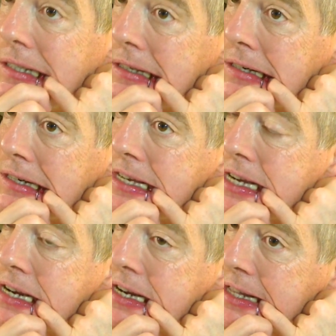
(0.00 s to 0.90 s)
So
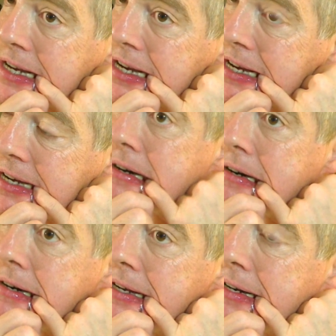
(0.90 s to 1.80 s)
ideally,
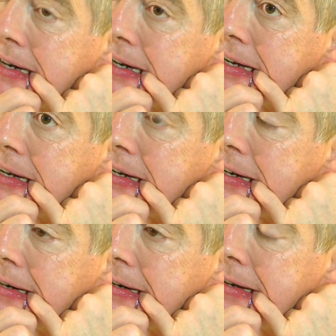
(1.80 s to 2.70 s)
what you want to
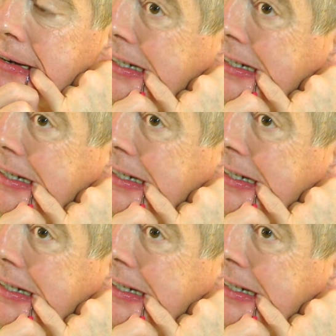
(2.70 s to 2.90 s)
do